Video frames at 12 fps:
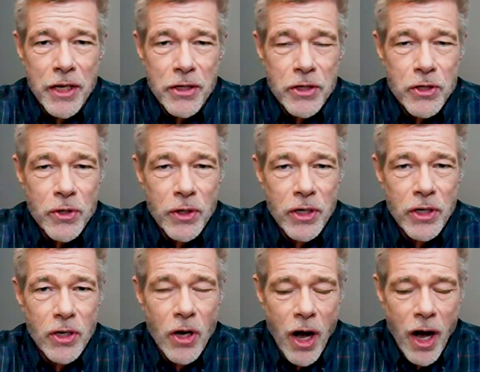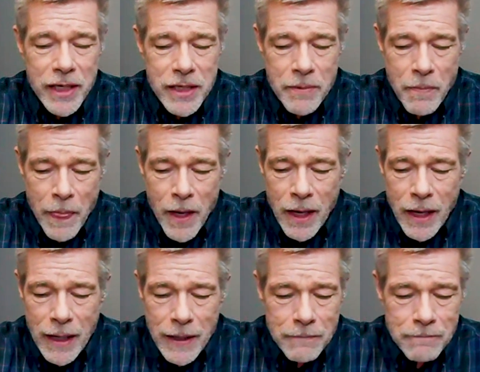should not?
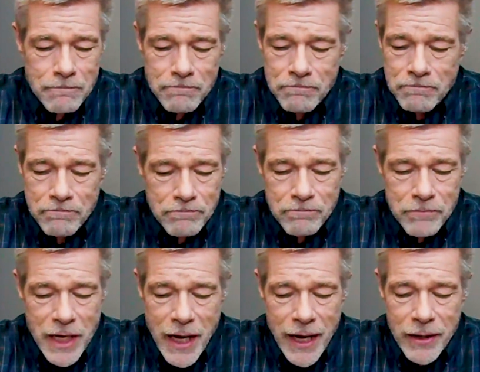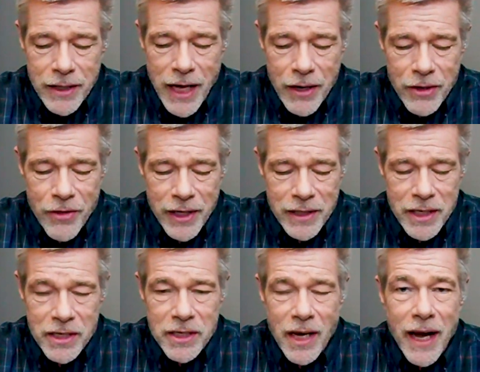How did they
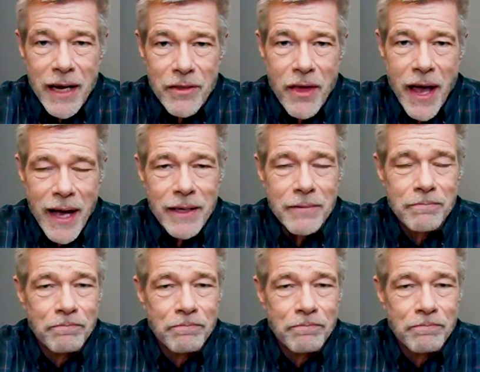decide that?